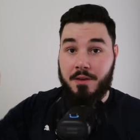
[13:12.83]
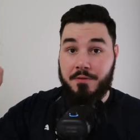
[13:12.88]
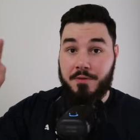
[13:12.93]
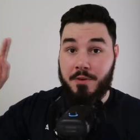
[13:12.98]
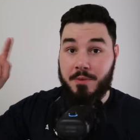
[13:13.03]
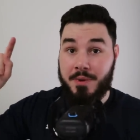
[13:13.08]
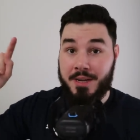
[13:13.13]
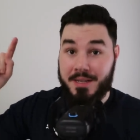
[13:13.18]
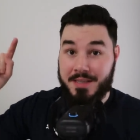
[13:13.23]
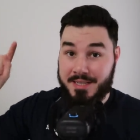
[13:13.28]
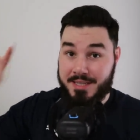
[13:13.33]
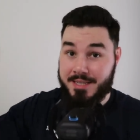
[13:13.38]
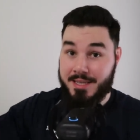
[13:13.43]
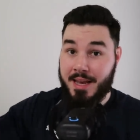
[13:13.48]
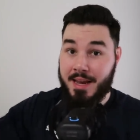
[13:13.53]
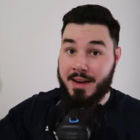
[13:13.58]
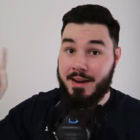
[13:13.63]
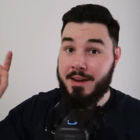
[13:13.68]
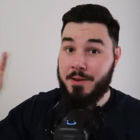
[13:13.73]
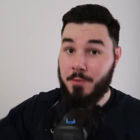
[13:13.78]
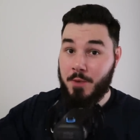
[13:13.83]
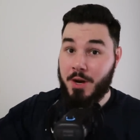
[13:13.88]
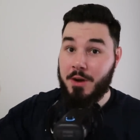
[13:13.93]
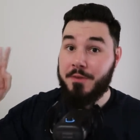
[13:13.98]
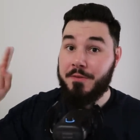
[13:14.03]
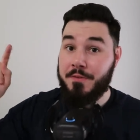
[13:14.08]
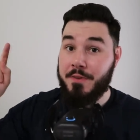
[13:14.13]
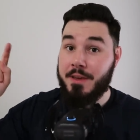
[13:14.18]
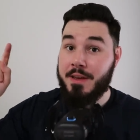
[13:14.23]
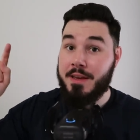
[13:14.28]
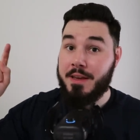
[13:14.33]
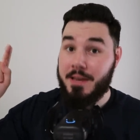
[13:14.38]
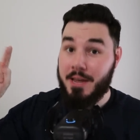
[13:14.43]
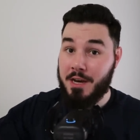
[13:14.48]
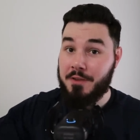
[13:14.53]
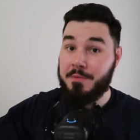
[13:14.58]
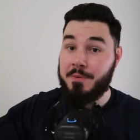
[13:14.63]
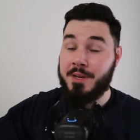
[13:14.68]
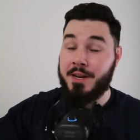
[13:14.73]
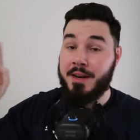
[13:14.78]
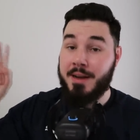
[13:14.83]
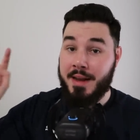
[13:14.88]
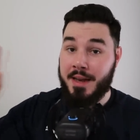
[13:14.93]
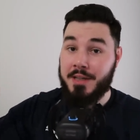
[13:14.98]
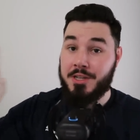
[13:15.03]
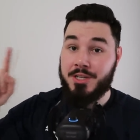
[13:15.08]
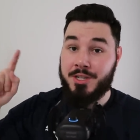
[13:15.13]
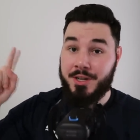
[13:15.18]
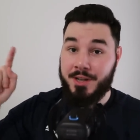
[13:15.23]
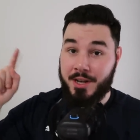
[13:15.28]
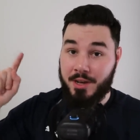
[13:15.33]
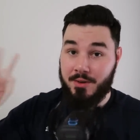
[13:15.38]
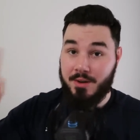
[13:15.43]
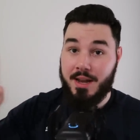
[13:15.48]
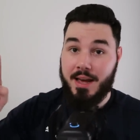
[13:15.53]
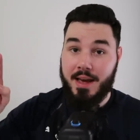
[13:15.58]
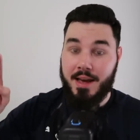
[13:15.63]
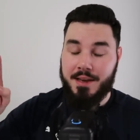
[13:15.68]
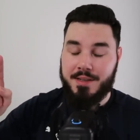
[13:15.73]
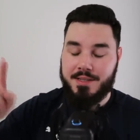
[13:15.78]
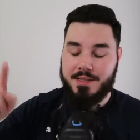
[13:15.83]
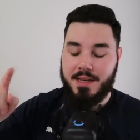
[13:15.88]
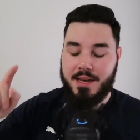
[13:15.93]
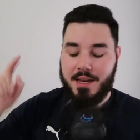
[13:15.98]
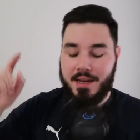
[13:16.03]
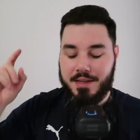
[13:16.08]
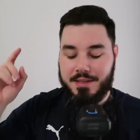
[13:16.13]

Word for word: from an insanely wealthy government and nation, no less,